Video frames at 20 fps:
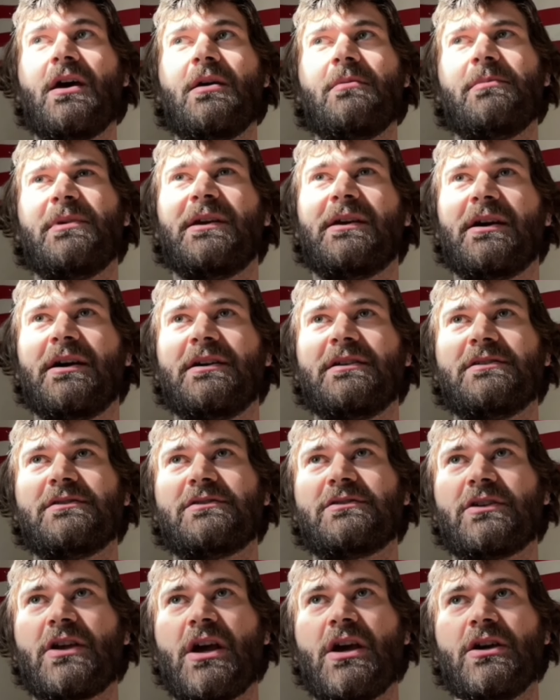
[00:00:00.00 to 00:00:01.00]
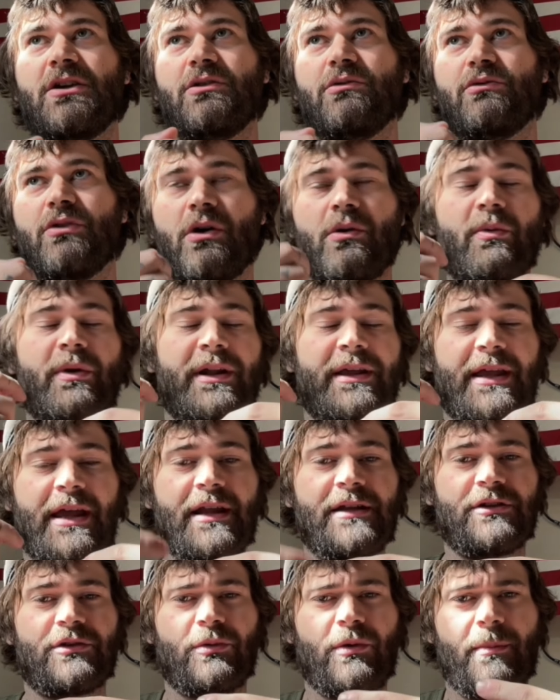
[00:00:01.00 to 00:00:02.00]
because you don't want to get
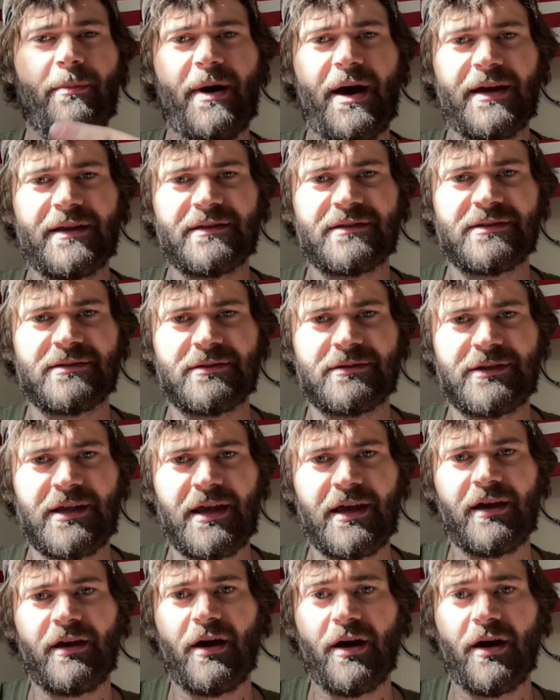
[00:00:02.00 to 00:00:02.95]
into a mindset